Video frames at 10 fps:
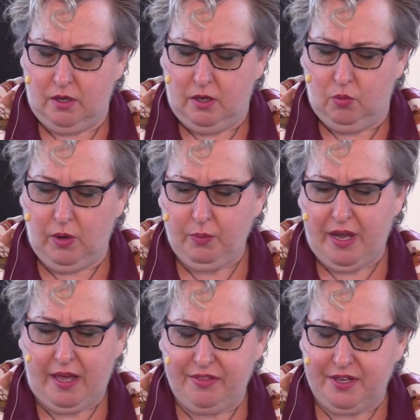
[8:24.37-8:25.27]
One
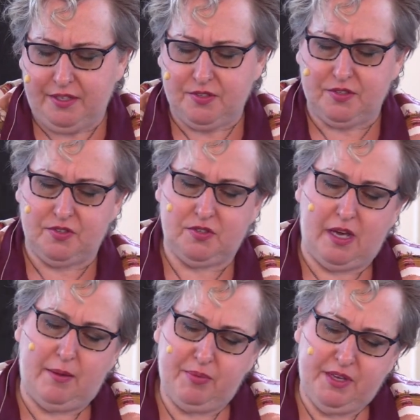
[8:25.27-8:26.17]
way I think is to
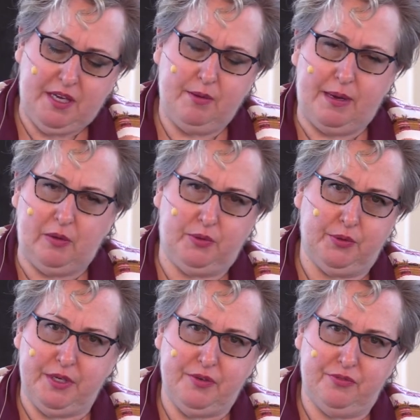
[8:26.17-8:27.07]
stop thinking about
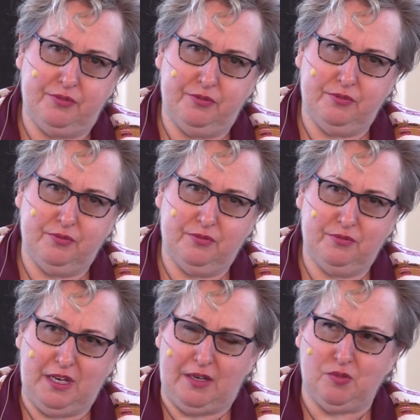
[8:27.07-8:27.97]
grief
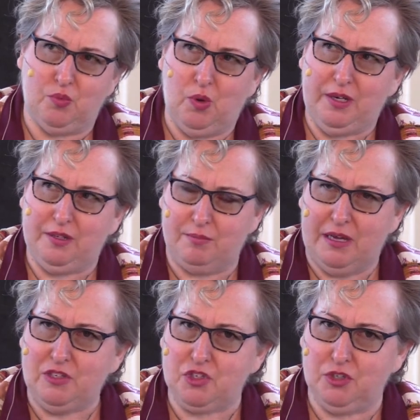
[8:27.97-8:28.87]
as
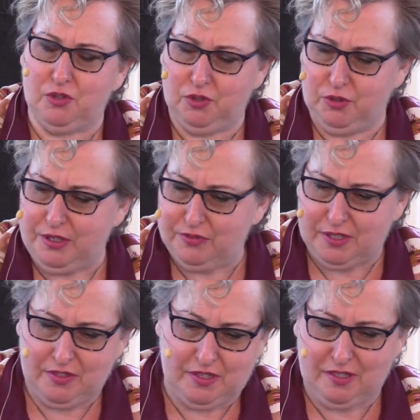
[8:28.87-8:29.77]
one-dimensional. Grief
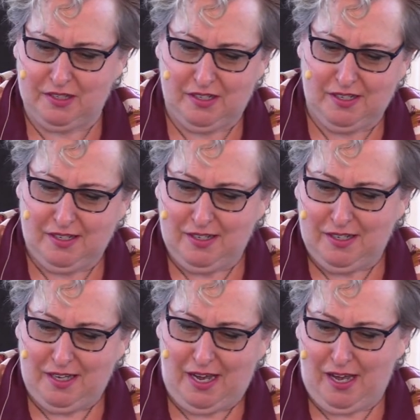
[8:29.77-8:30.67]
doesn't
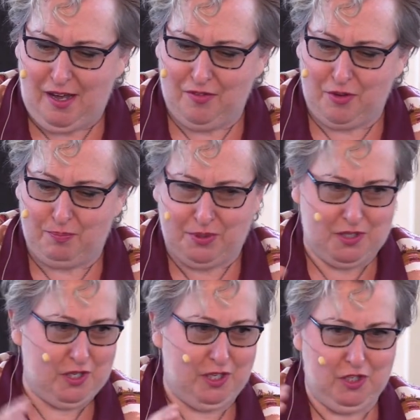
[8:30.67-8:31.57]
have a
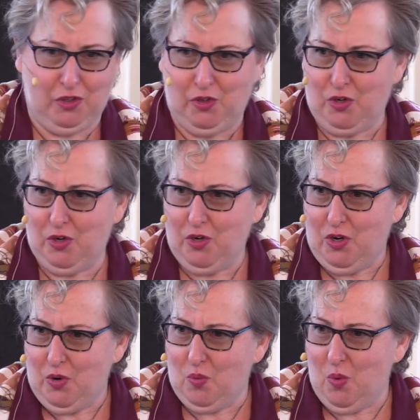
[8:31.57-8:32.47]

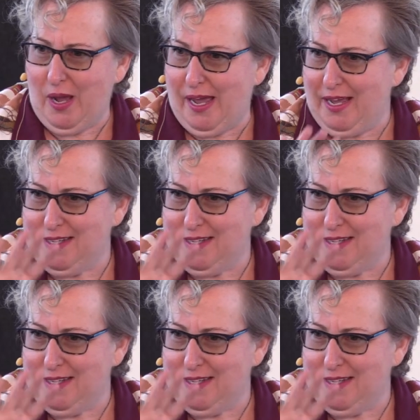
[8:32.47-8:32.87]
particular way.